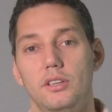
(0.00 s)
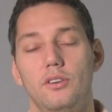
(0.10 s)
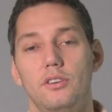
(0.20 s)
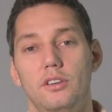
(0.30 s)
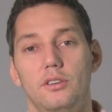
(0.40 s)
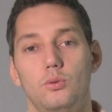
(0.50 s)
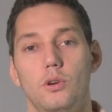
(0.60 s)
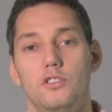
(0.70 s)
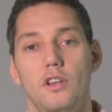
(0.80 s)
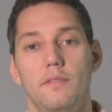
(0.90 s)
in order
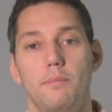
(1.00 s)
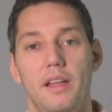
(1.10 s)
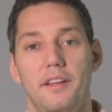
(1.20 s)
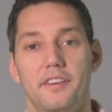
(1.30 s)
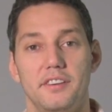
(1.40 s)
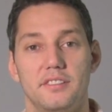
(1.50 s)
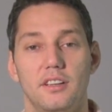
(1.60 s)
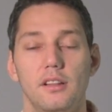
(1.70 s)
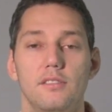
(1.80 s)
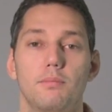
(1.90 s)
to achieve better
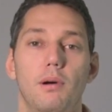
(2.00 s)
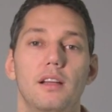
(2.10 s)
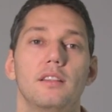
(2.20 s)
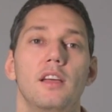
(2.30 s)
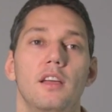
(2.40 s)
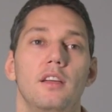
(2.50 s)
results, but